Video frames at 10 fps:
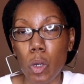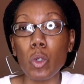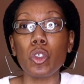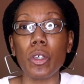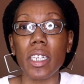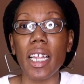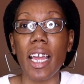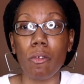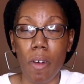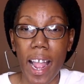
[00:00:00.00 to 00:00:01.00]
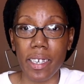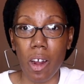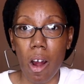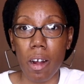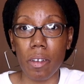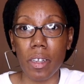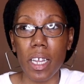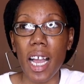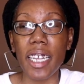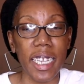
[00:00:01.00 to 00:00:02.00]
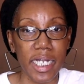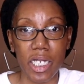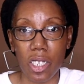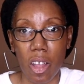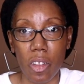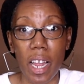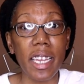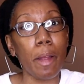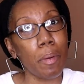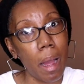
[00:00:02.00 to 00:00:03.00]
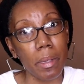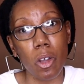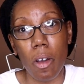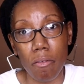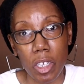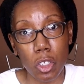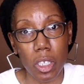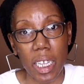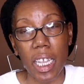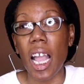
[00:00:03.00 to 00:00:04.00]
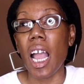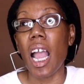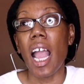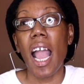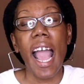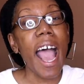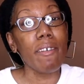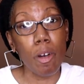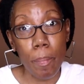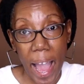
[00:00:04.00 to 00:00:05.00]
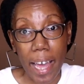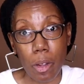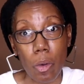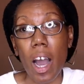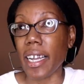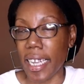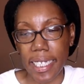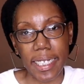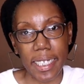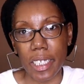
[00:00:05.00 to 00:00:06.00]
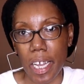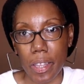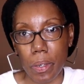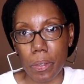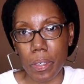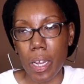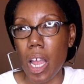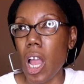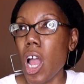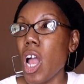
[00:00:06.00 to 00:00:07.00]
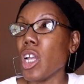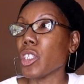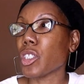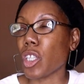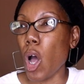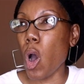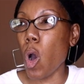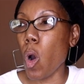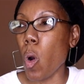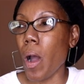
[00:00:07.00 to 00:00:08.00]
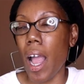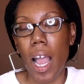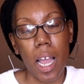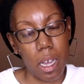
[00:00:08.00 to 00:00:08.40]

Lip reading: Uhtred and Ragnar against each other, and they probably going to eventually have a battle against each other. So,